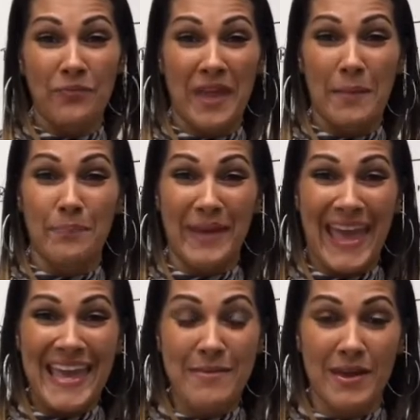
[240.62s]
that
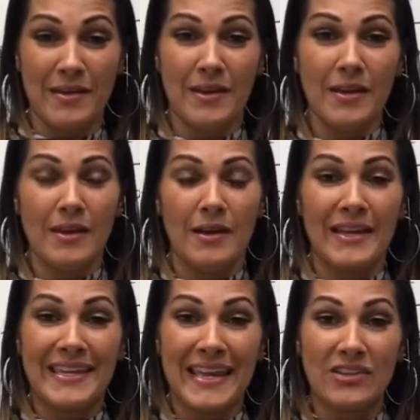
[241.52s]
payment
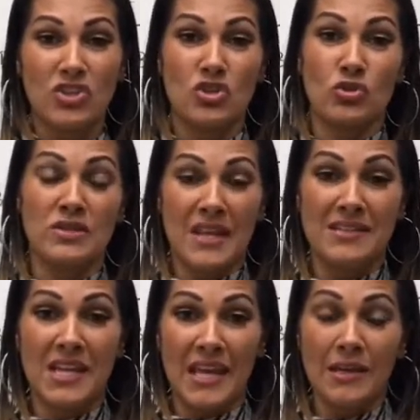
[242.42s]
against your debt to
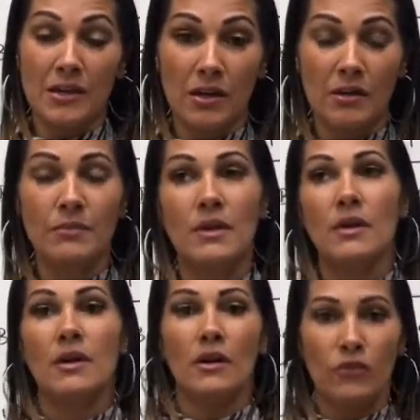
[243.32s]
income,
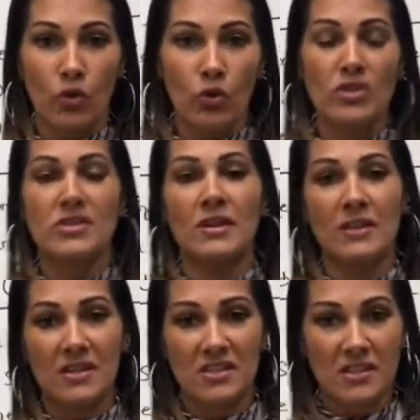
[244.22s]
of course,
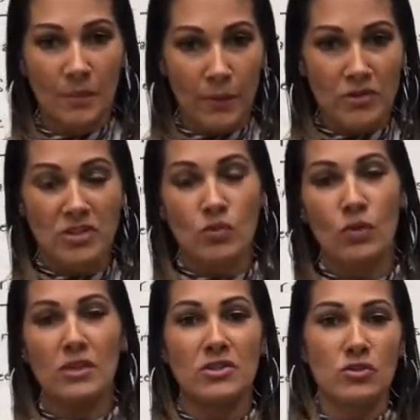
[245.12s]
unless the person's
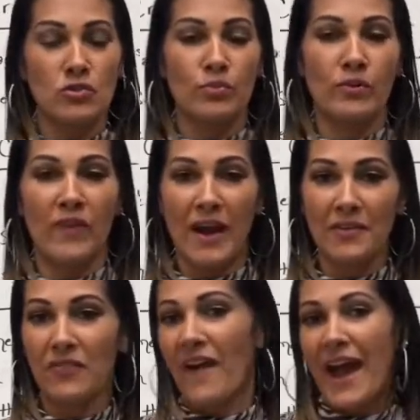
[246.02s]
willing to provide the
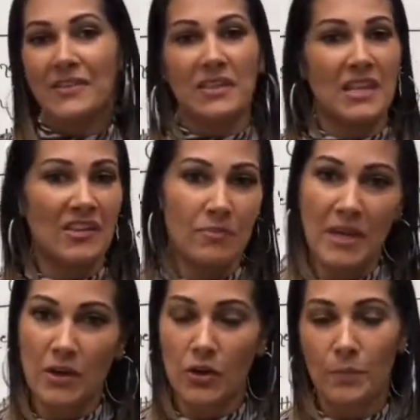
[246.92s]
fact that they've made
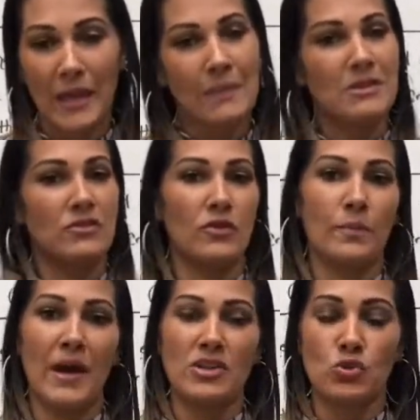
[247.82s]
all the payments for the
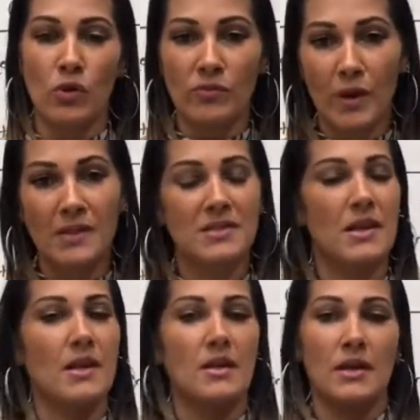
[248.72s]
past 12 months.
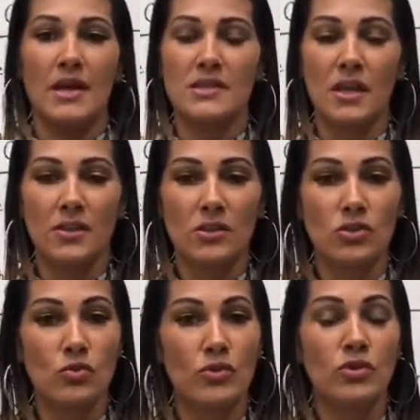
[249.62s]
It has nothing to do
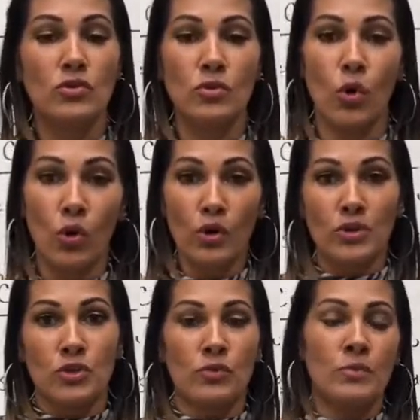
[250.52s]
with you, or
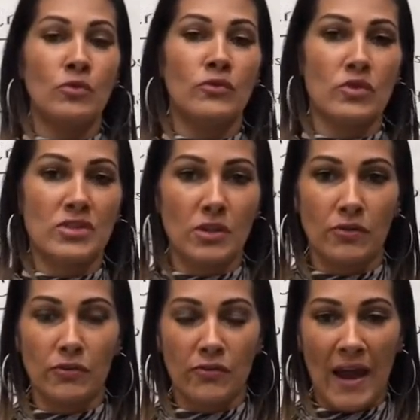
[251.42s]
you remove yourself
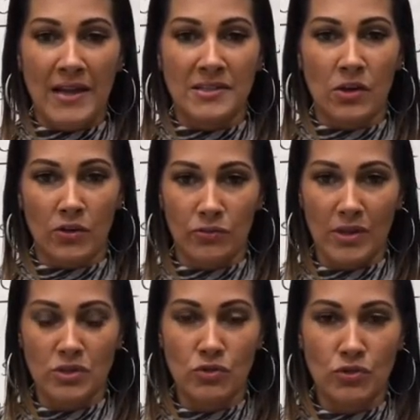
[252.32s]
as an authorized
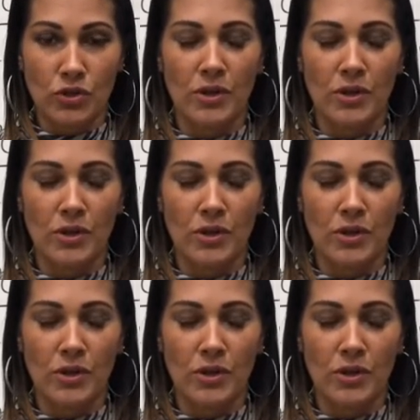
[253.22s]
user.